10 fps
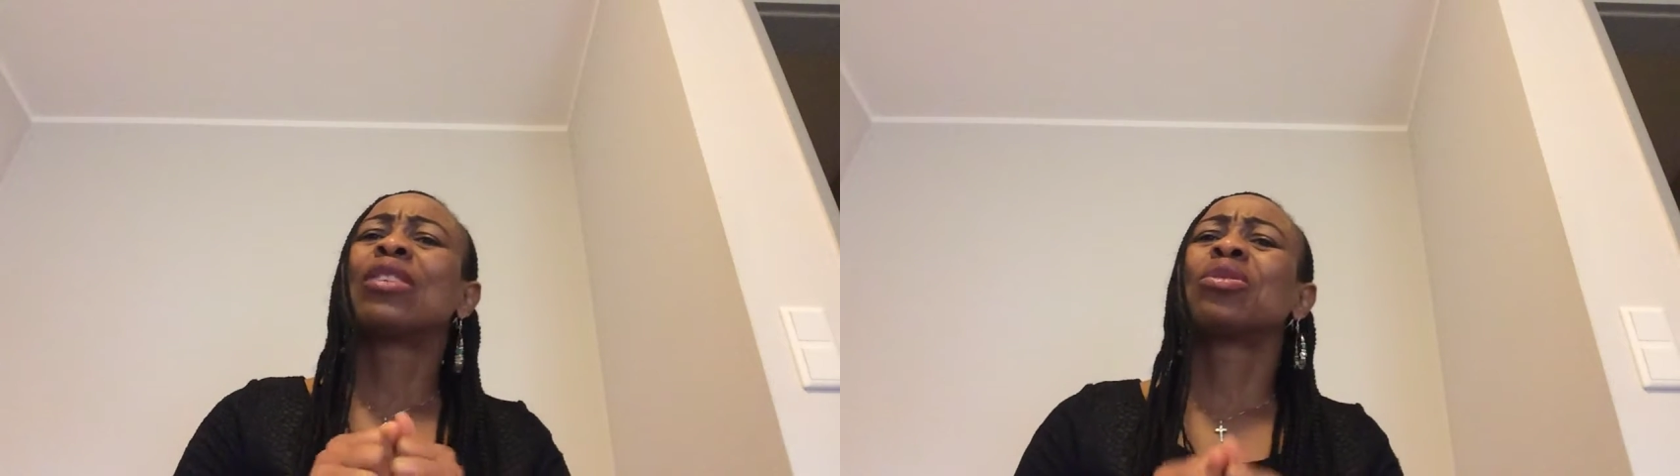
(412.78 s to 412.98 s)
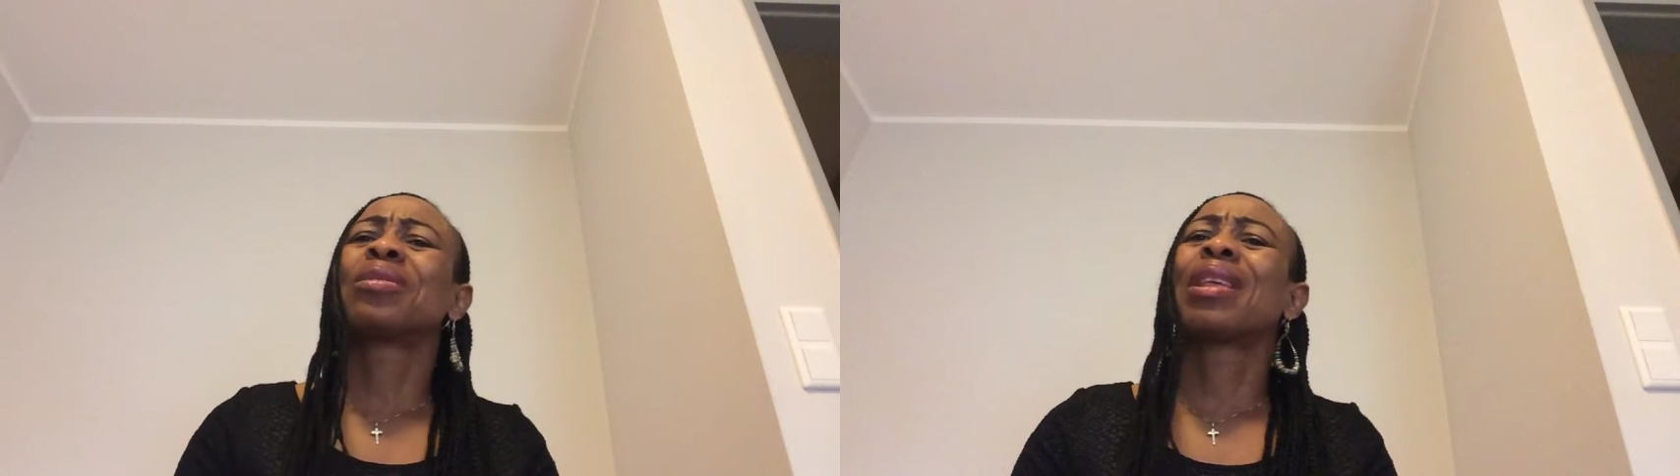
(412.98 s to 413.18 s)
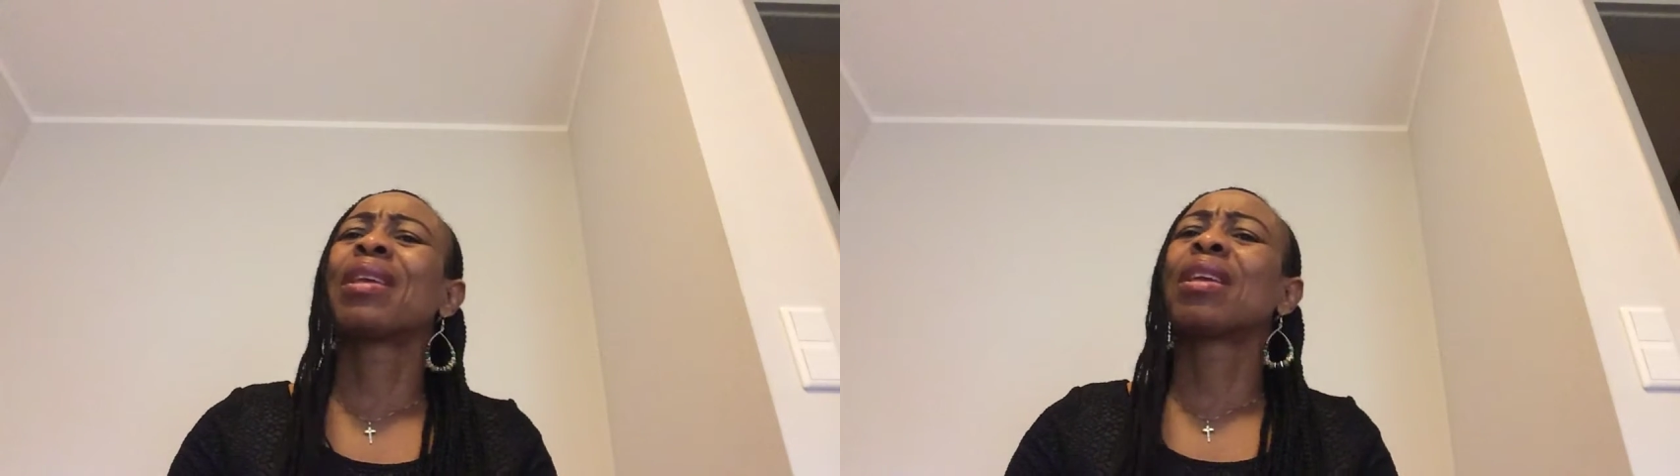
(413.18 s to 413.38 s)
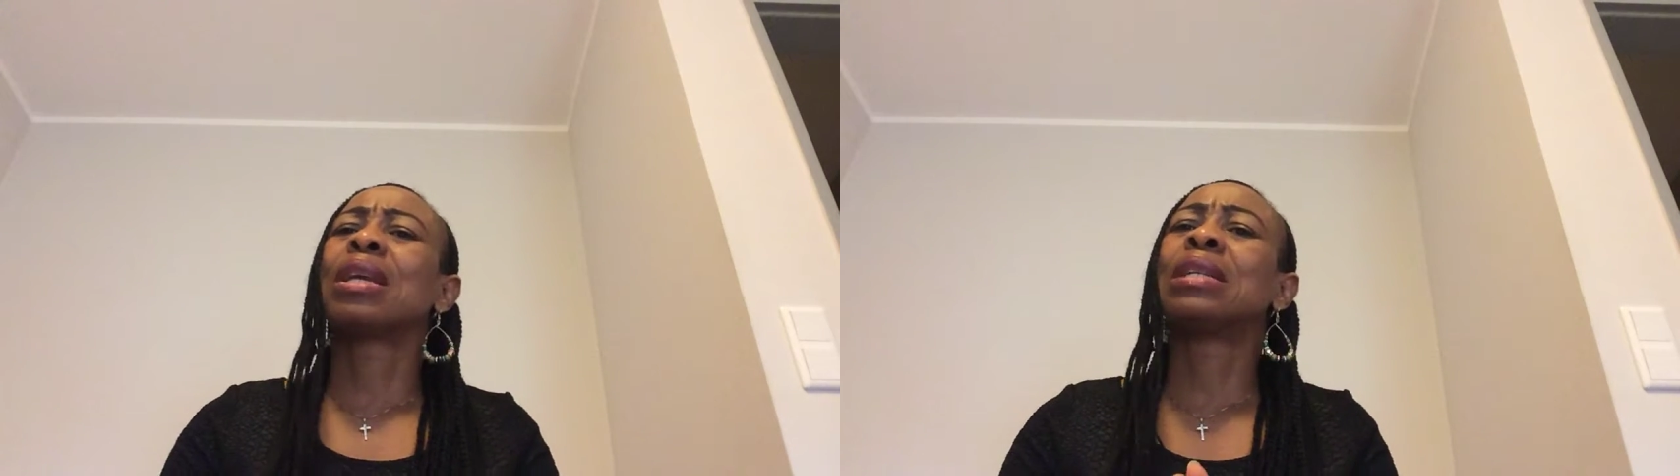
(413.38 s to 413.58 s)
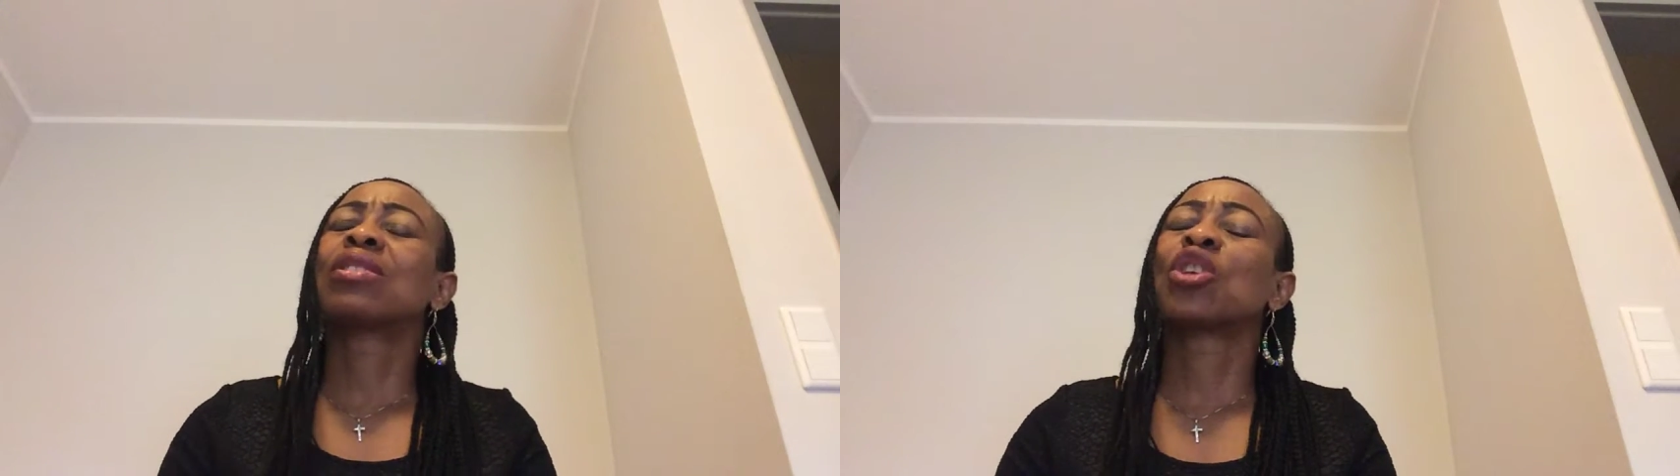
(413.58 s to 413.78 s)
I don't
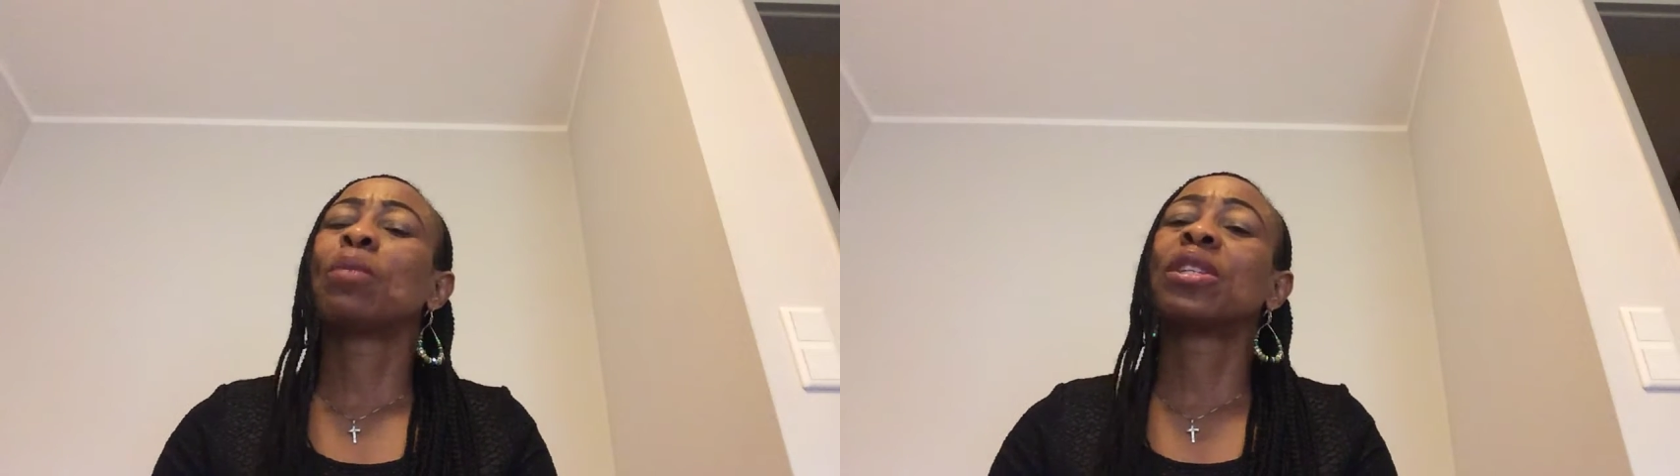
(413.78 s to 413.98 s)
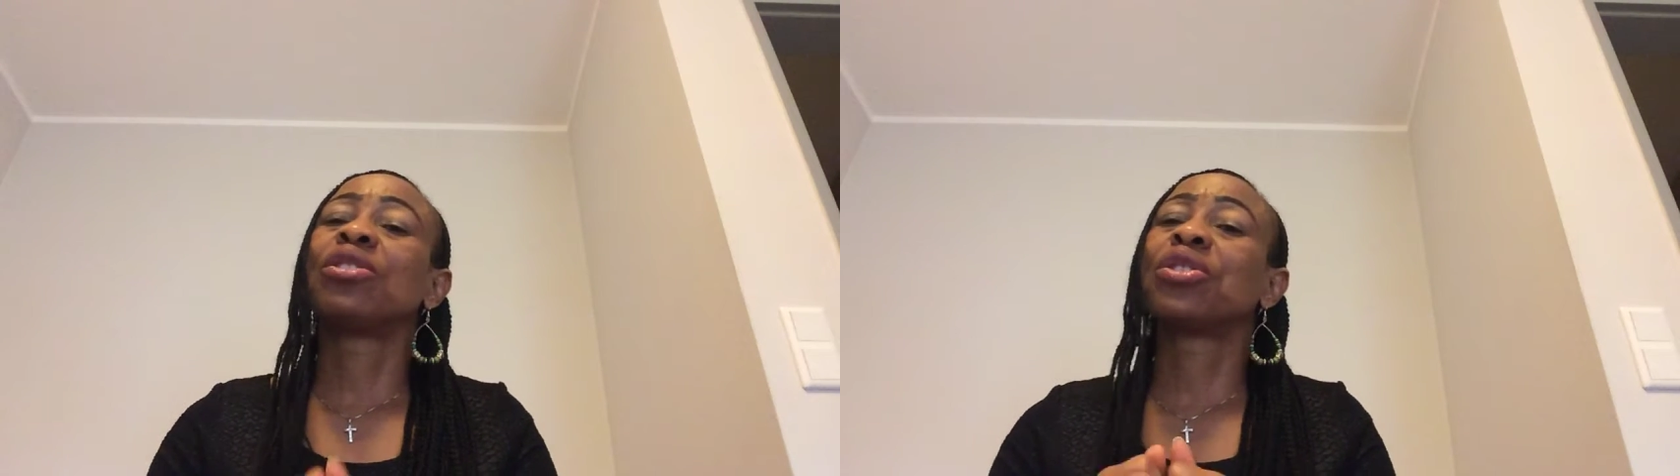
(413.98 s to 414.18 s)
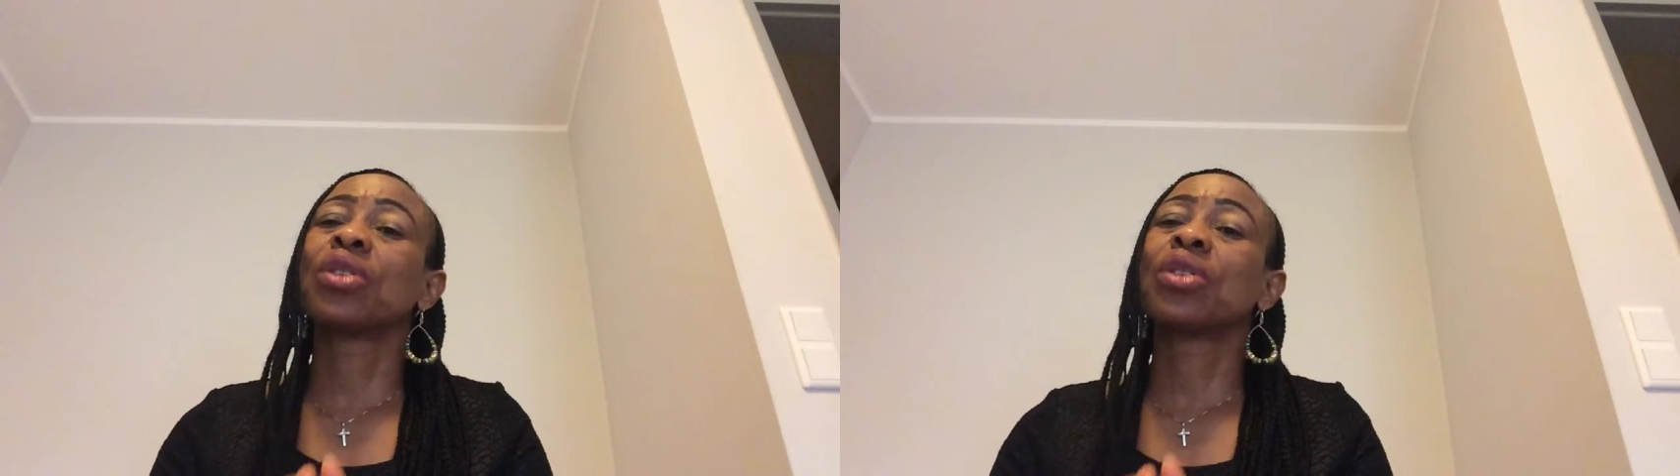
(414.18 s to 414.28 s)
think it's something you